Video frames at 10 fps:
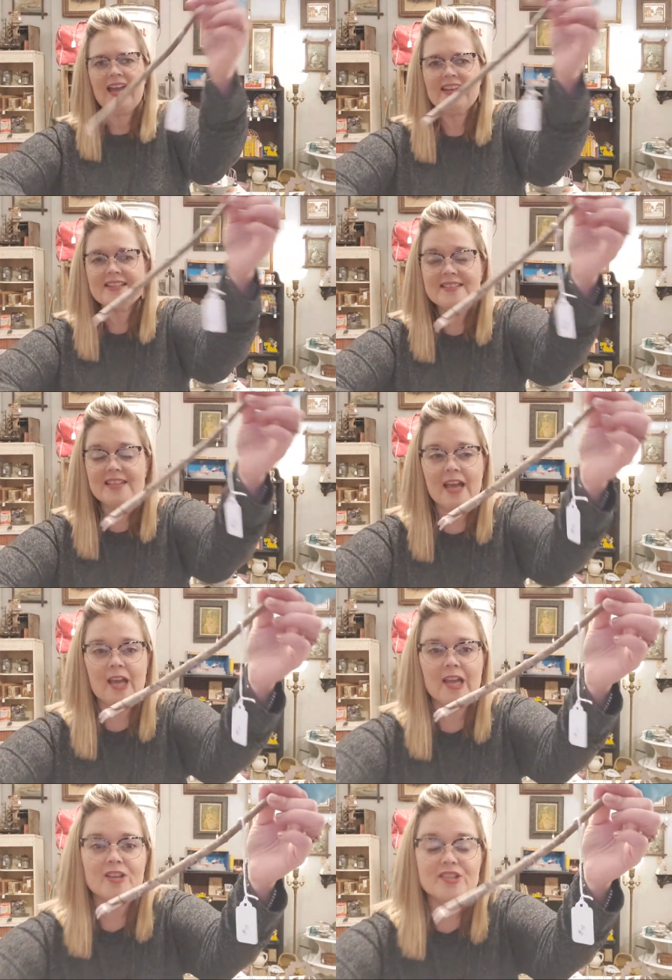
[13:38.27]
and it's
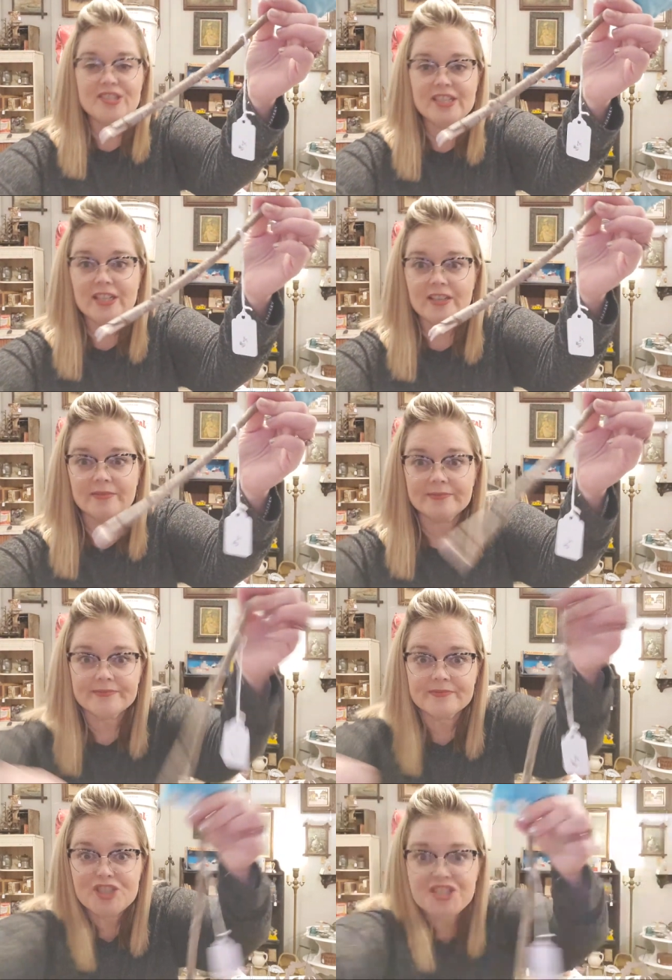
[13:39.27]
a stick,
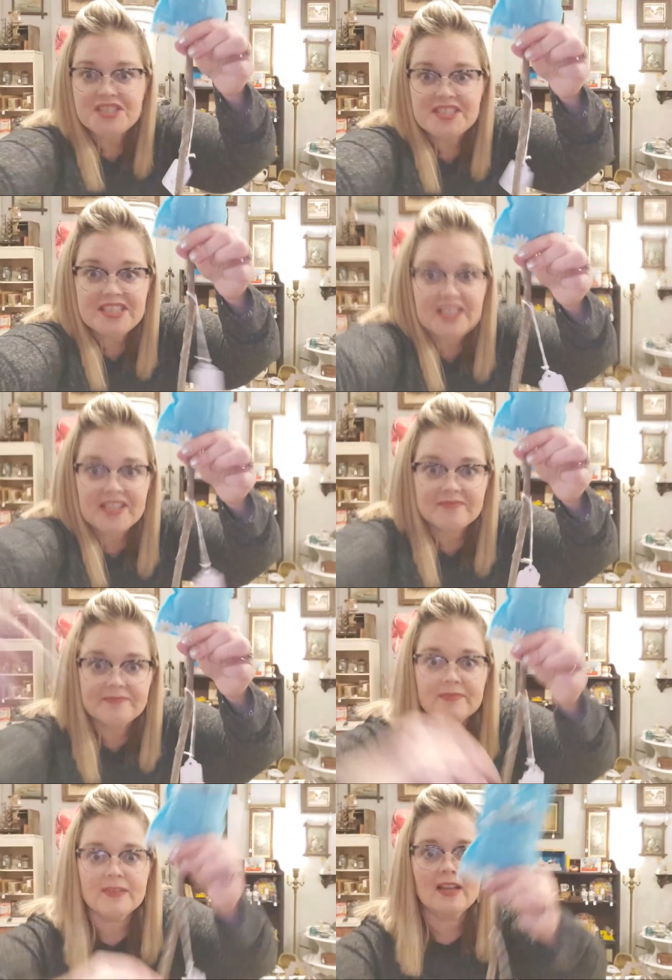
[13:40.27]
just a stick.
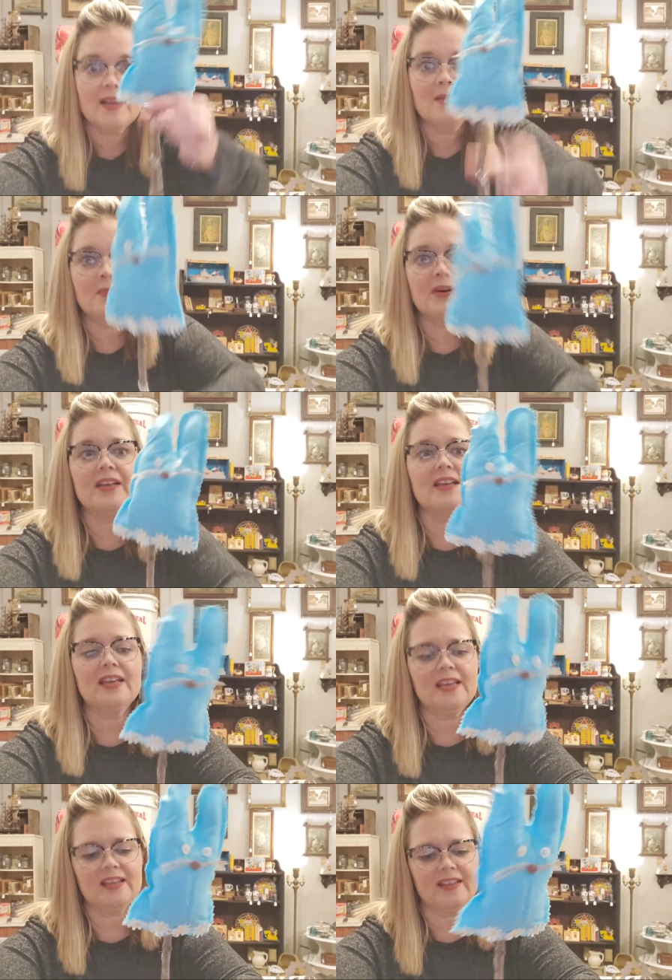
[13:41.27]
But
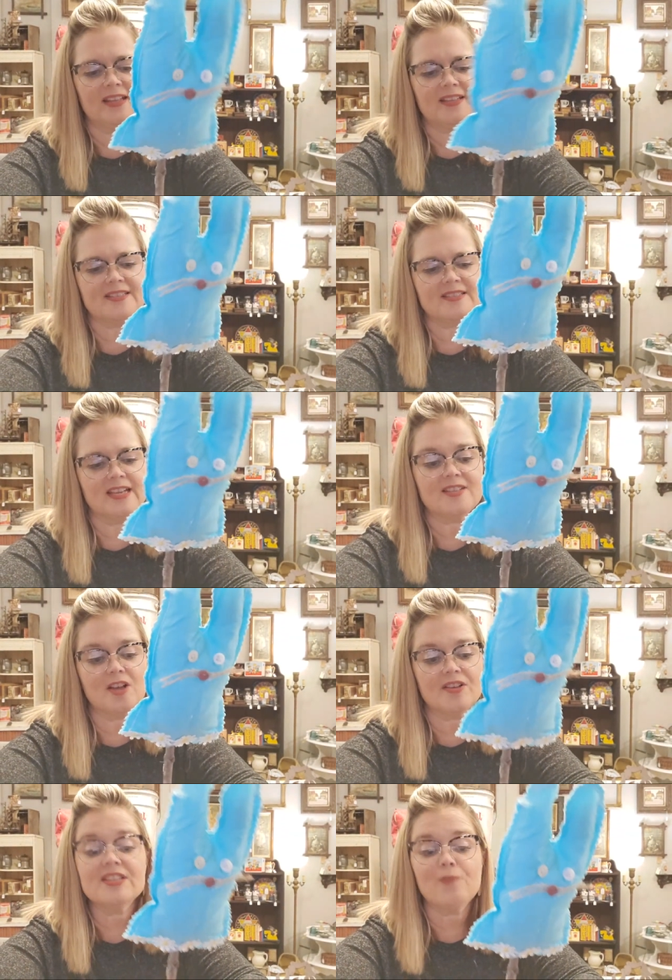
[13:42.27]
he is it's
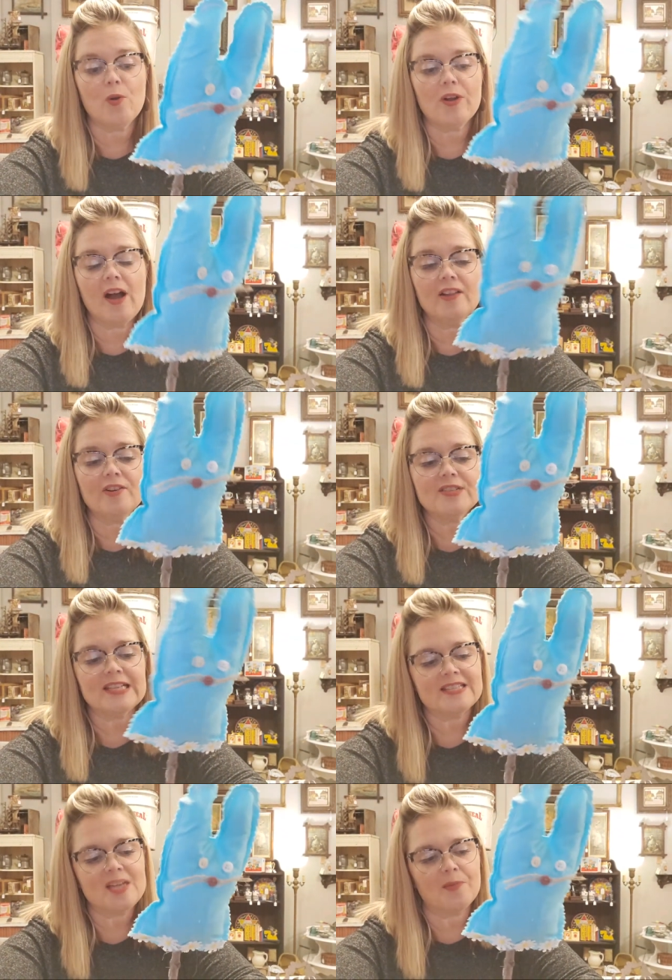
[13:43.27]
all it's four dollars.
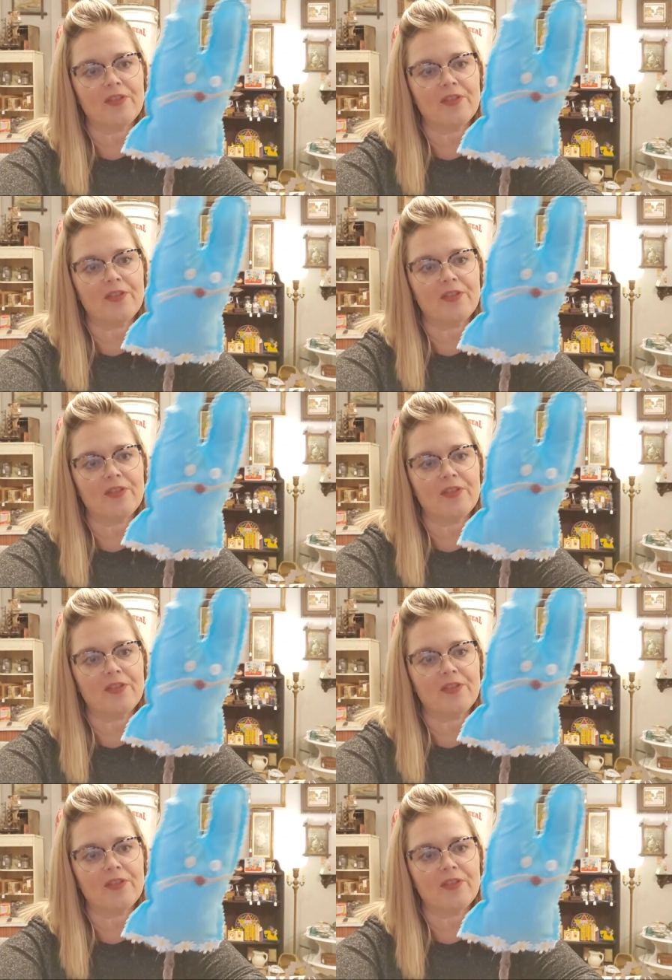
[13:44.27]
It's number